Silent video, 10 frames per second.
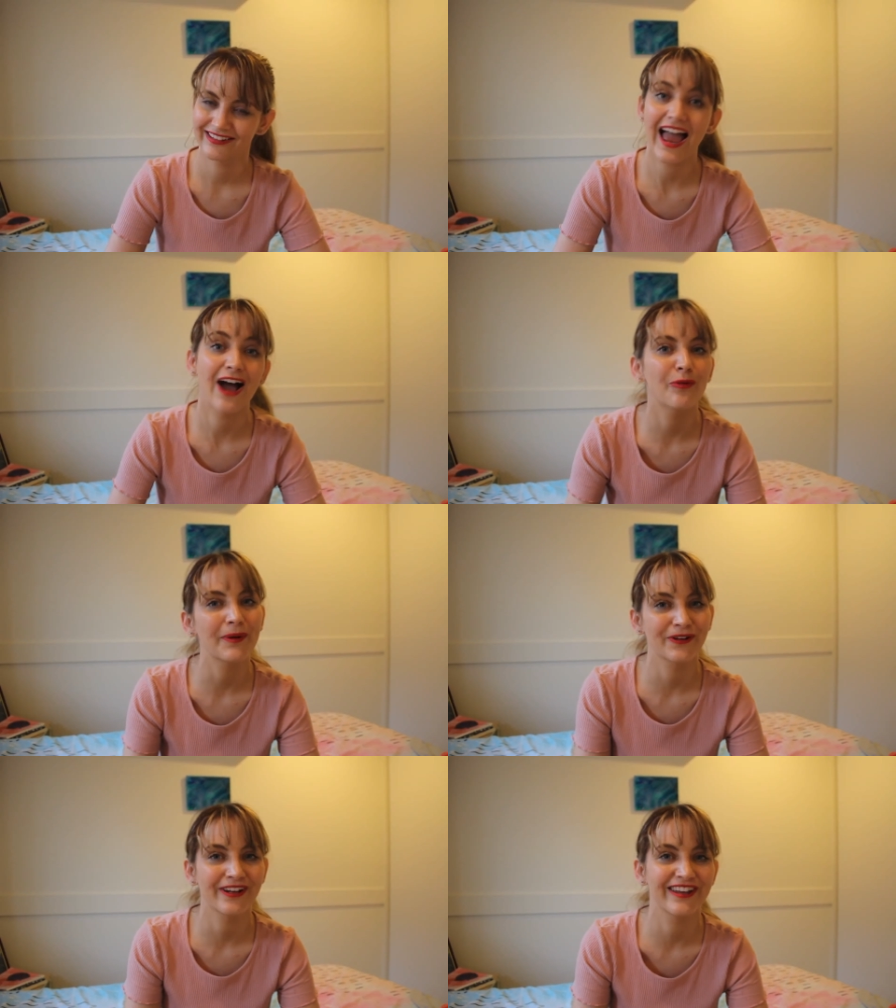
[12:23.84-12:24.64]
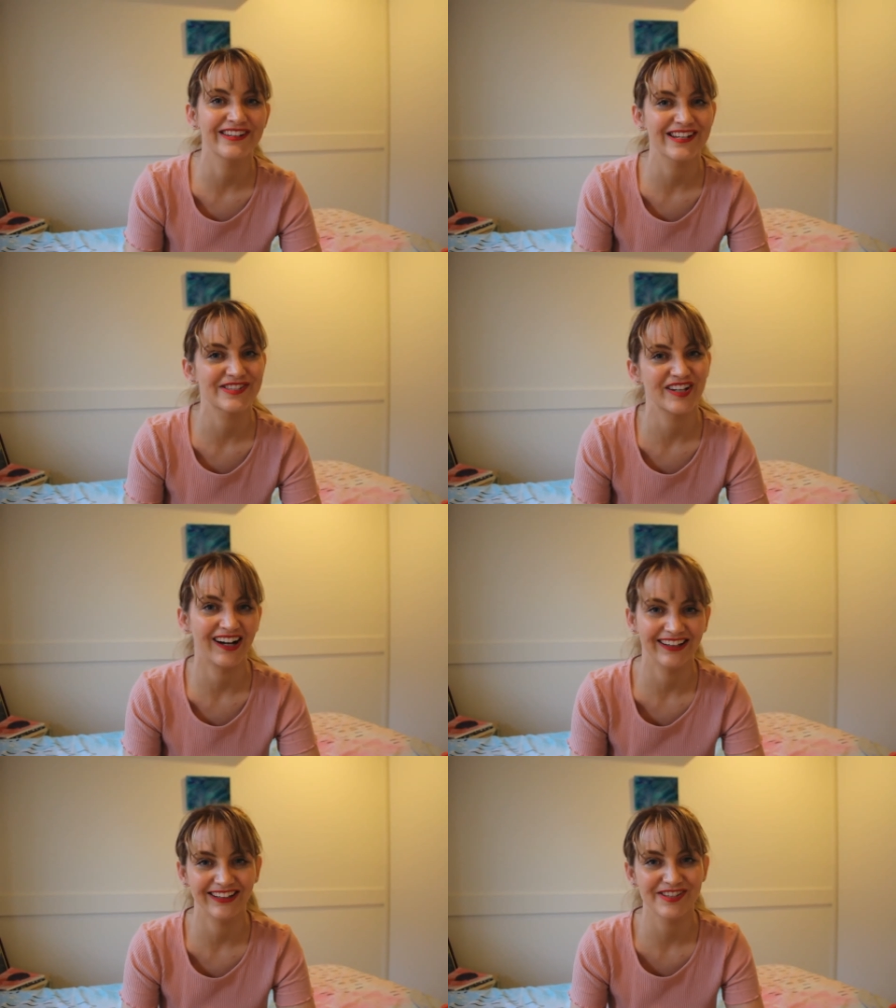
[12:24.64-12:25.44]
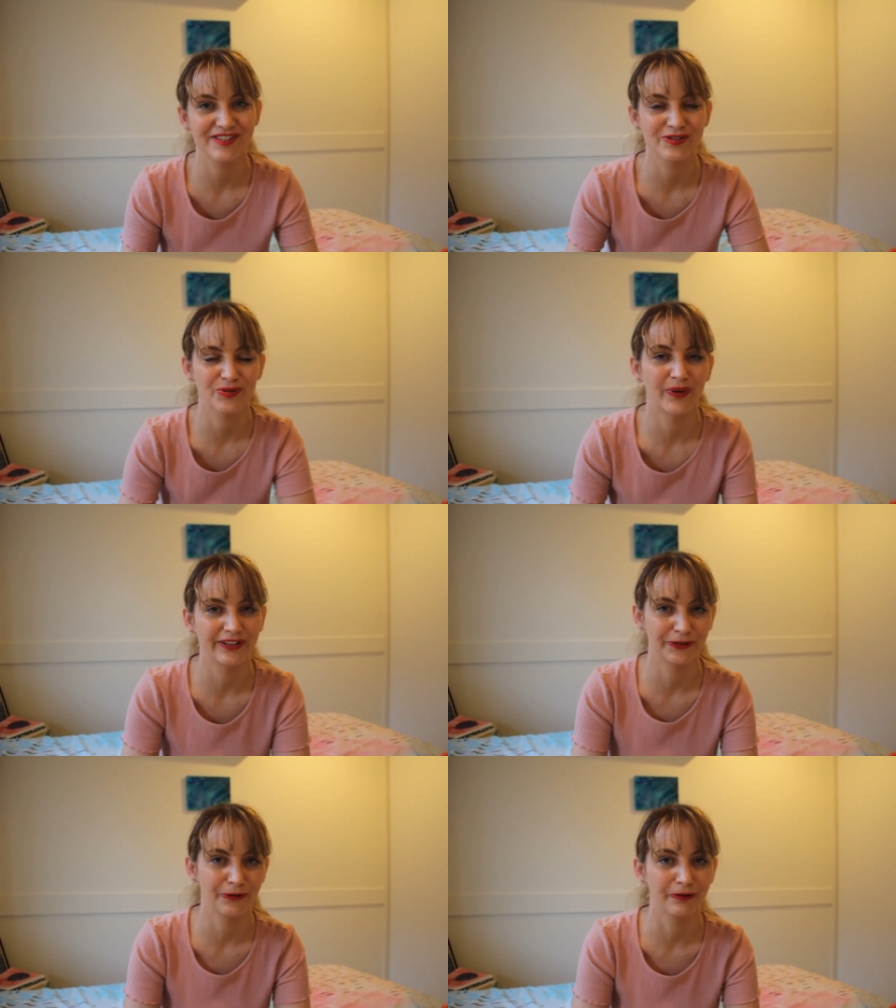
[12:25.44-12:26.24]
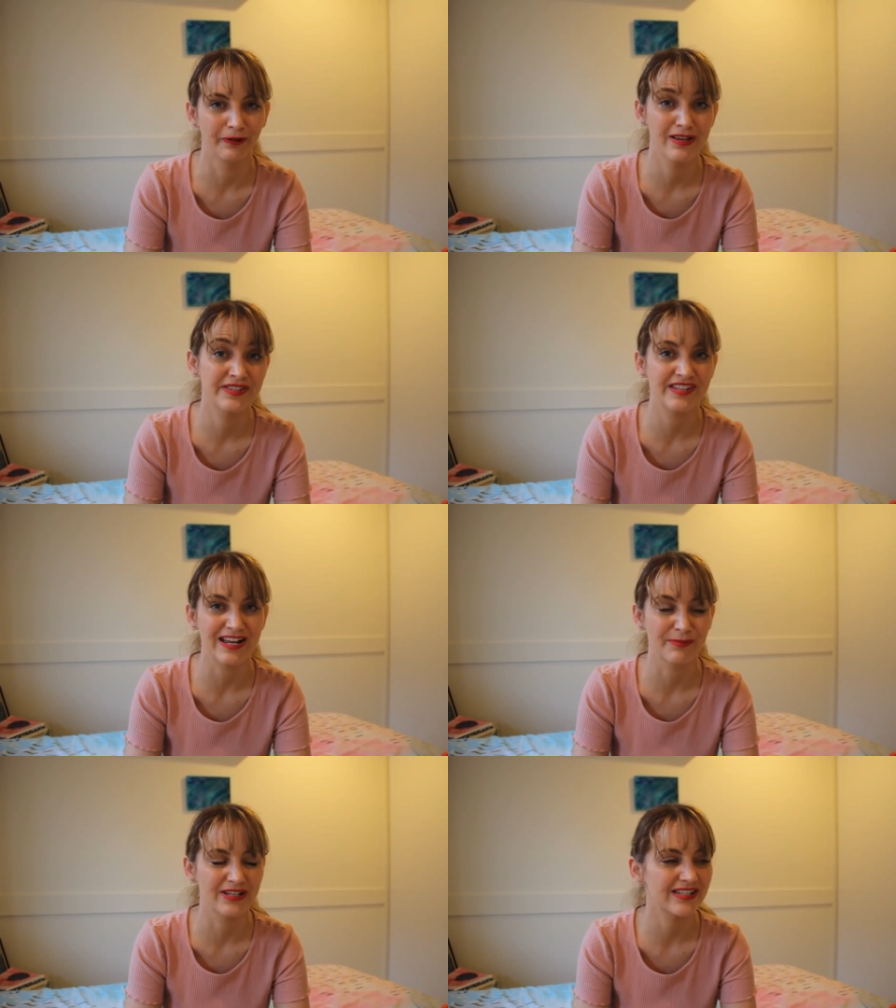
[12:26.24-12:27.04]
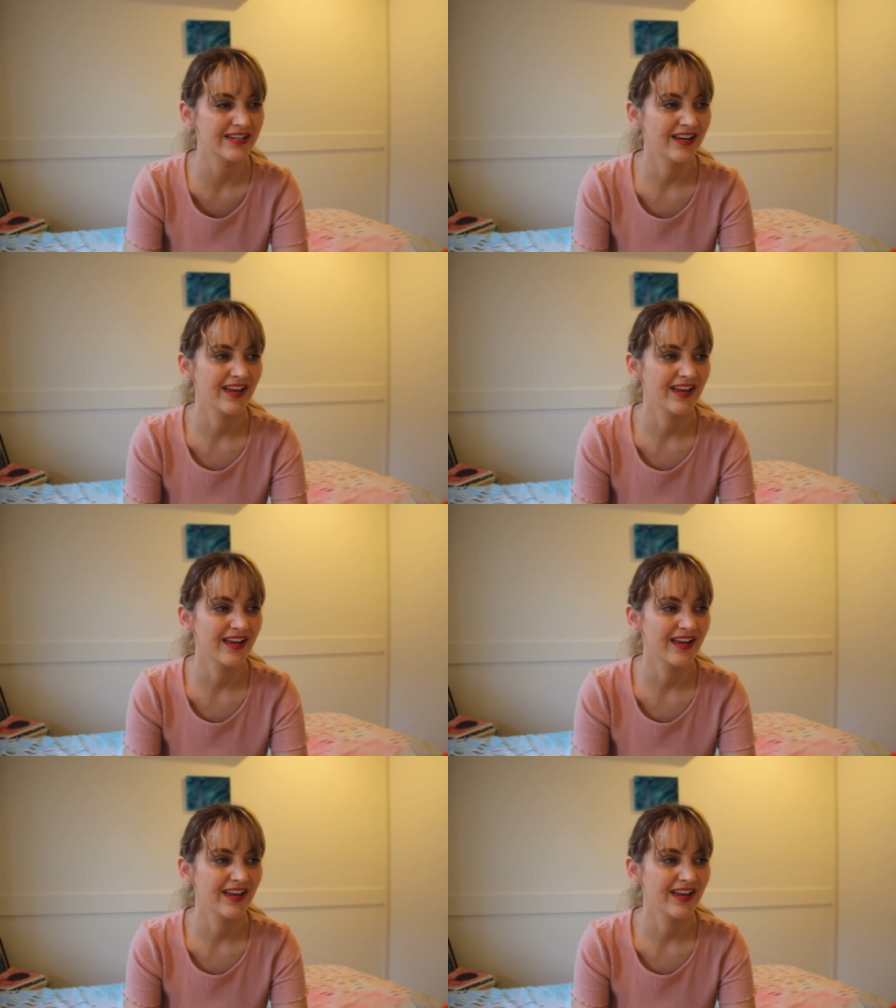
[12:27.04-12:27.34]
How am I going to condense the highlights into one little segment?